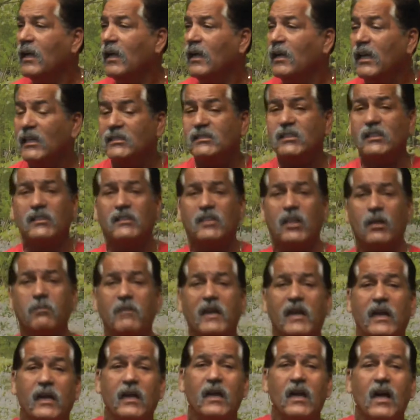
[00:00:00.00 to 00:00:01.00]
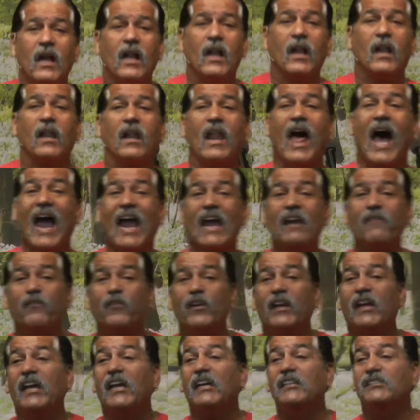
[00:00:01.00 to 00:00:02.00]
Listen to me. Life
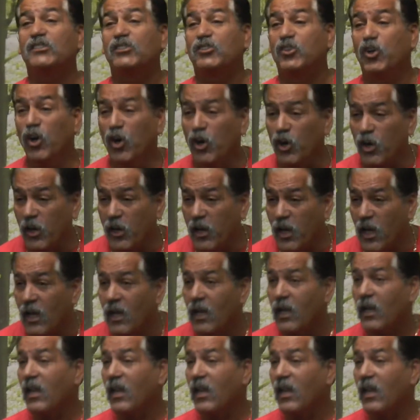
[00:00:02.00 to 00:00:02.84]
is good.